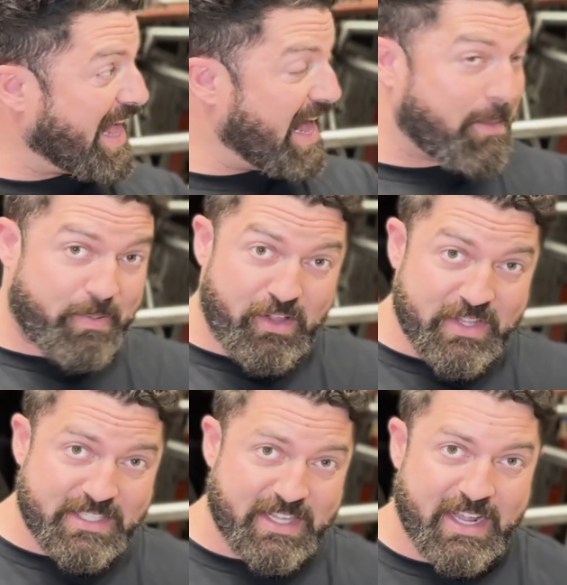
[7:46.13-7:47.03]
I build
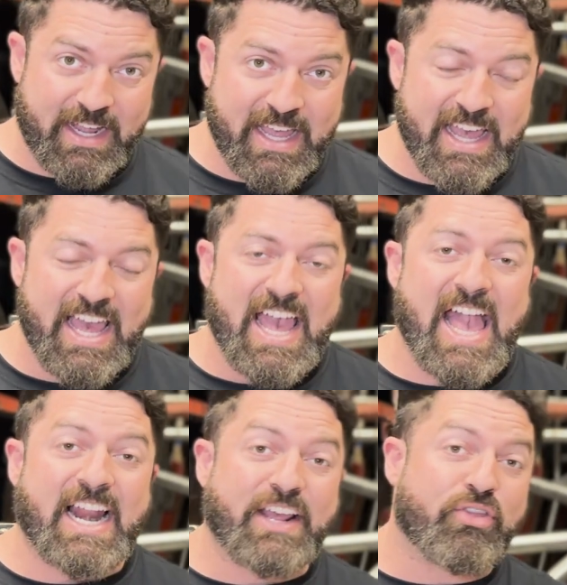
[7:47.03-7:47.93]
this thing
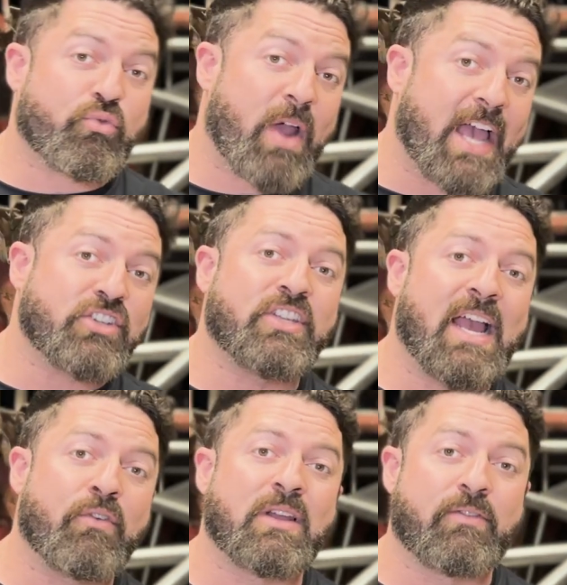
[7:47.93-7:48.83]
and I thrash the
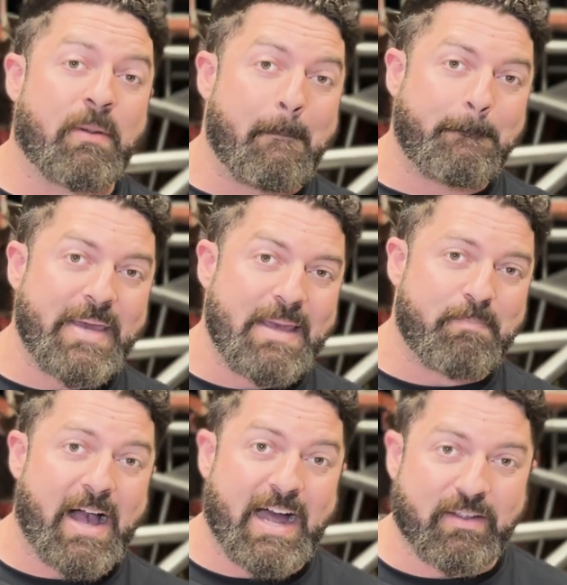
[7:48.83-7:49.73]
ever-living
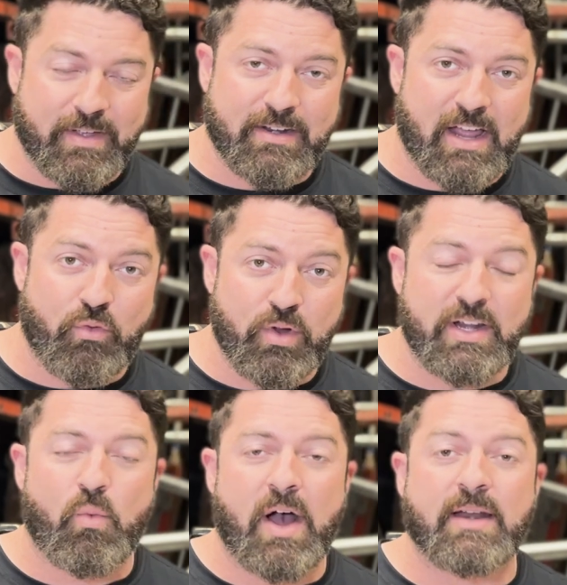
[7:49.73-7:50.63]
beep out of it. I really
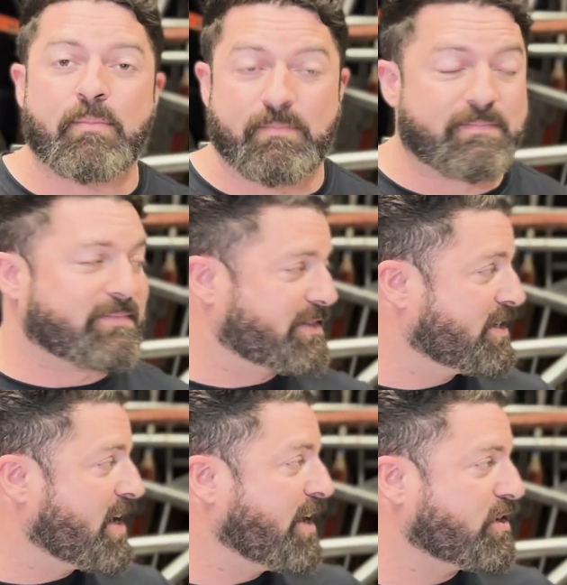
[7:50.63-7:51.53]
want to
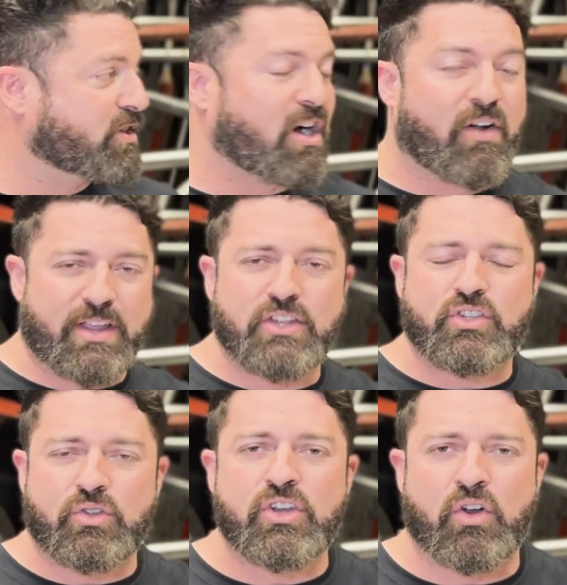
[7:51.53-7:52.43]
design this car, as
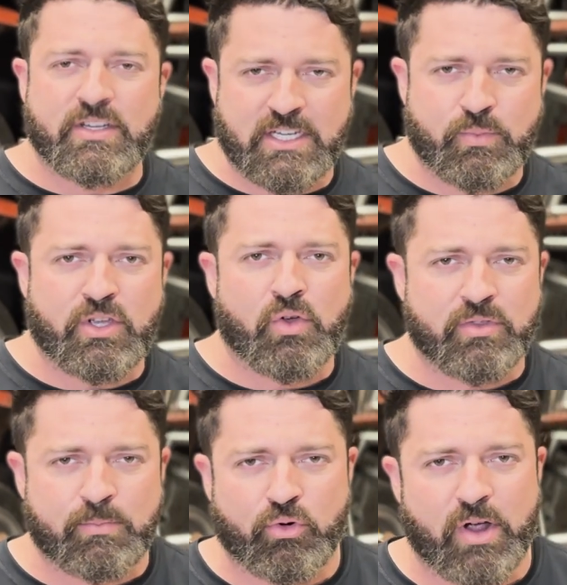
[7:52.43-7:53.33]
you'll notice as we go through
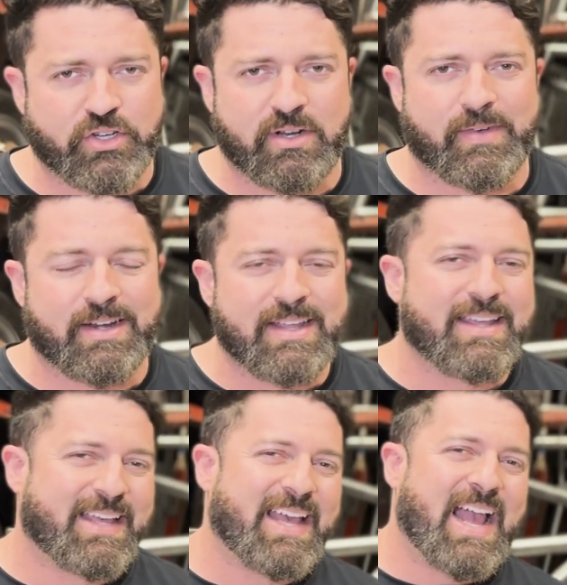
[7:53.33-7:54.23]
the progression of it.
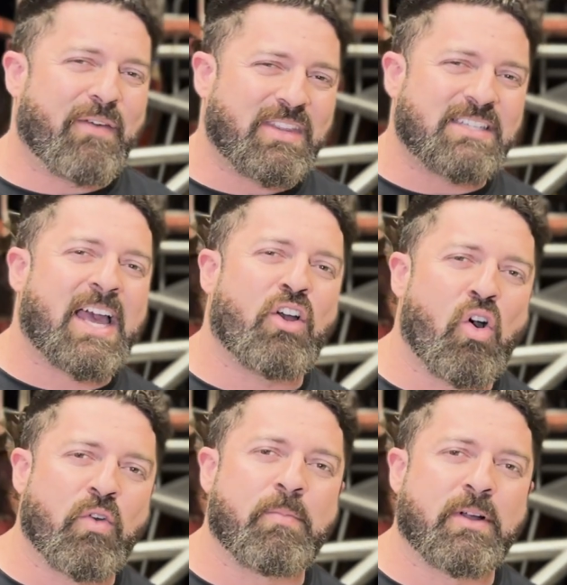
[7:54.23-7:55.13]
Everything's kind of
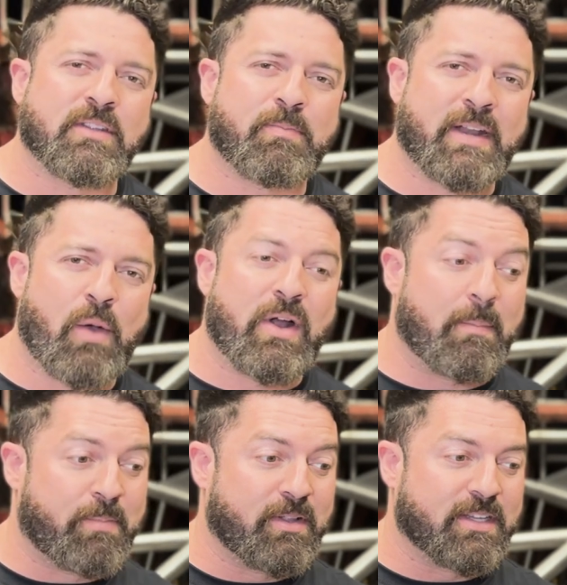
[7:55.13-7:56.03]
overbuilt, but I want
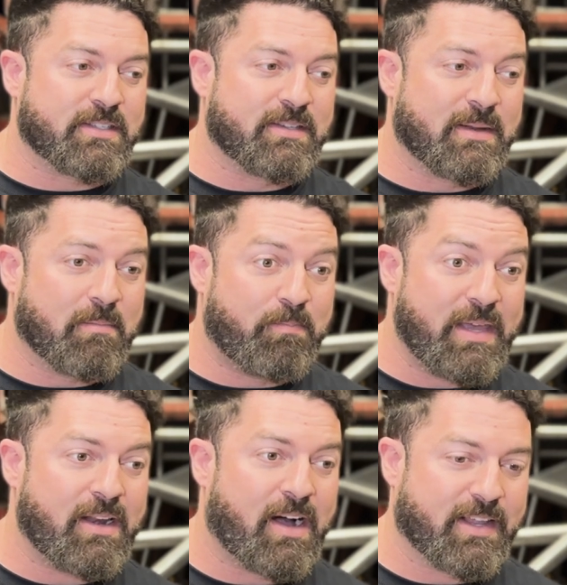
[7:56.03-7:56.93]
to build this,
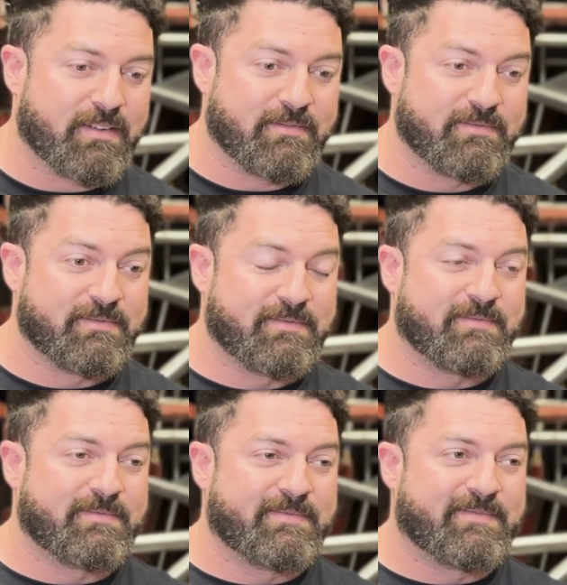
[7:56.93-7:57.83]
beat on it,
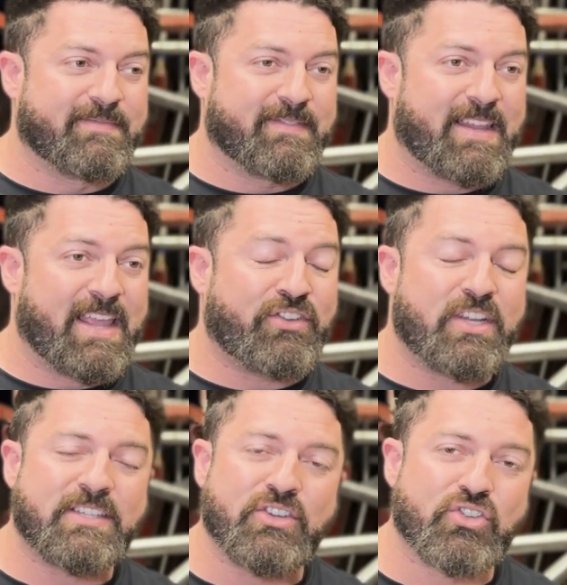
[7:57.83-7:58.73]
and
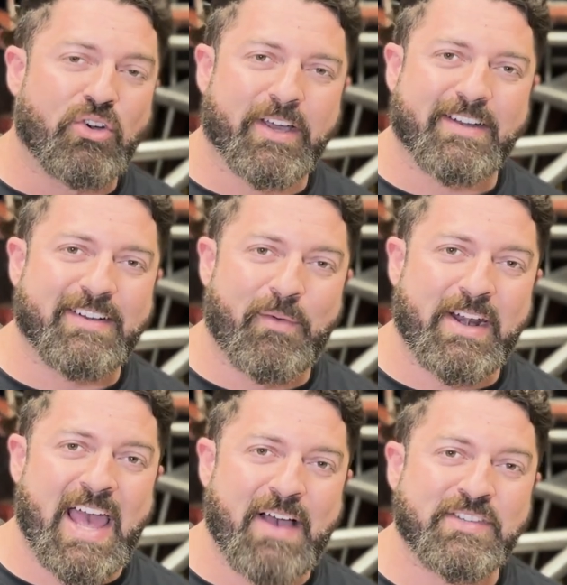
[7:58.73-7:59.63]
just enjoy it. I want to
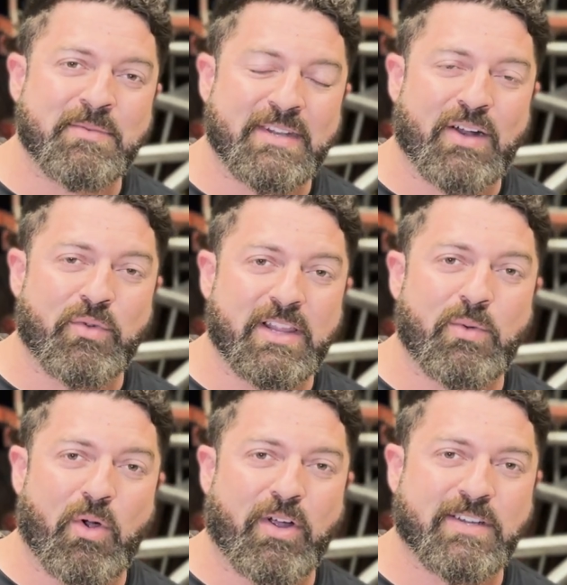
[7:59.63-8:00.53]
have something that really
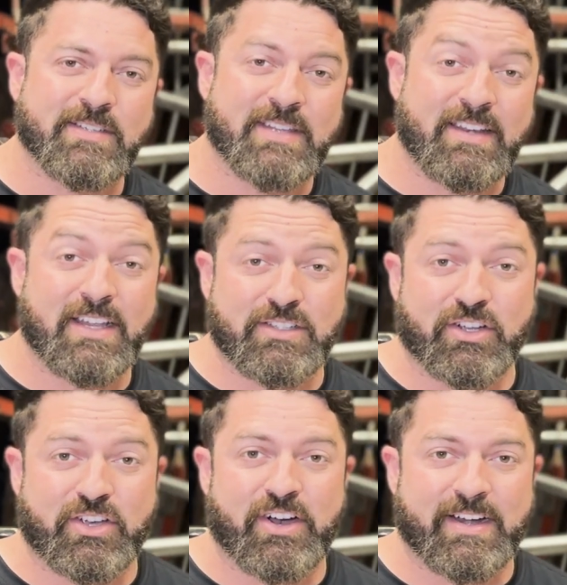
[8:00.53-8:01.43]
works, that does
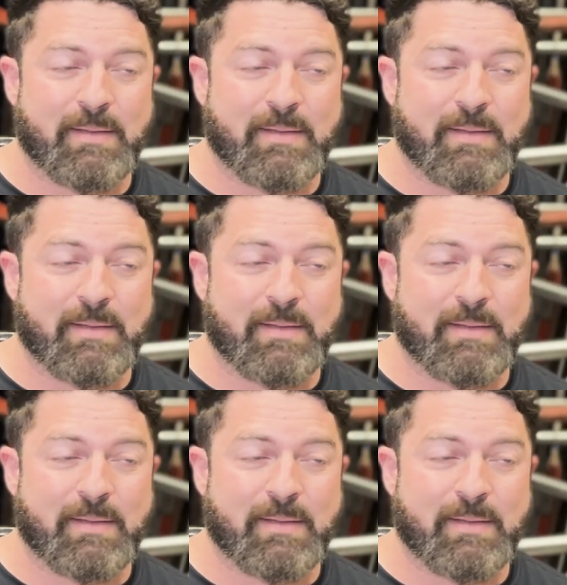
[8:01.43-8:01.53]
look good.